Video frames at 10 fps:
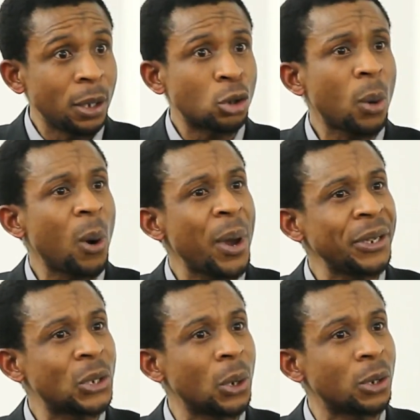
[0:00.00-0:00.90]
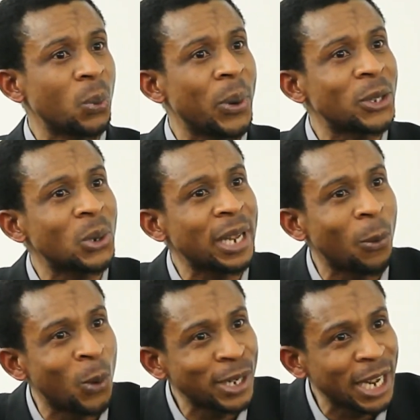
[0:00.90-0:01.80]
So what were you told? We were told
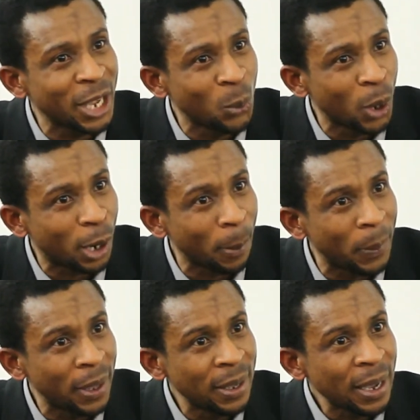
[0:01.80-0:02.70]
that one day you woke up